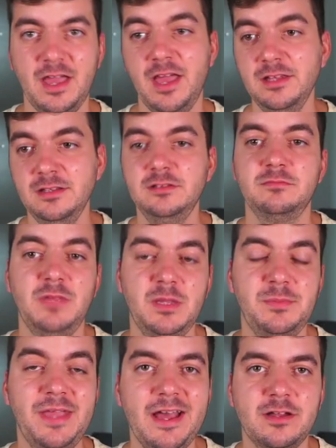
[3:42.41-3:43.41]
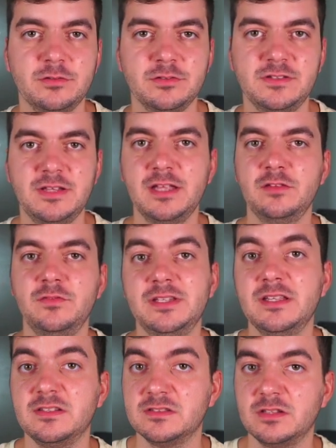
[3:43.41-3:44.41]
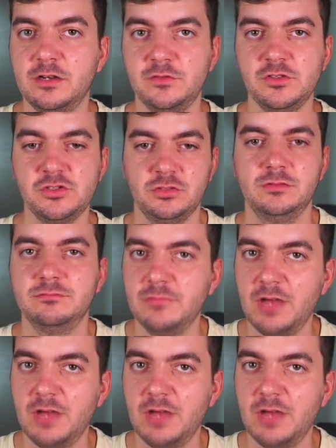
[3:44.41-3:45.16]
and maybe Elrond staked with ISTARI Vision.